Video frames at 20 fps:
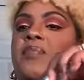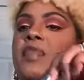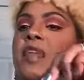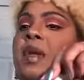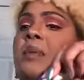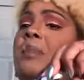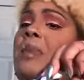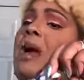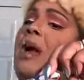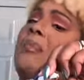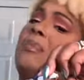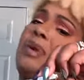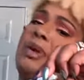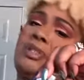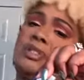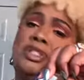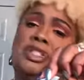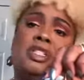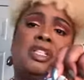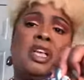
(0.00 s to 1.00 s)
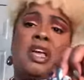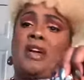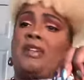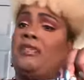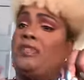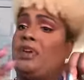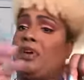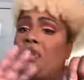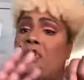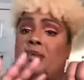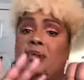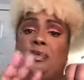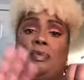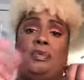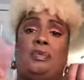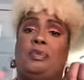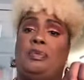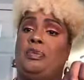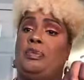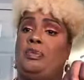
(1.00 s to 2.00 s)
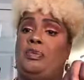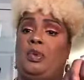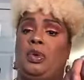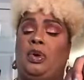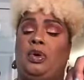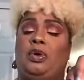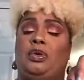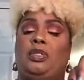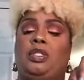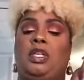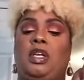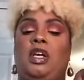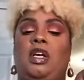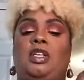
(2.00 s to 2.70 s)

my eyebrows just have their own world.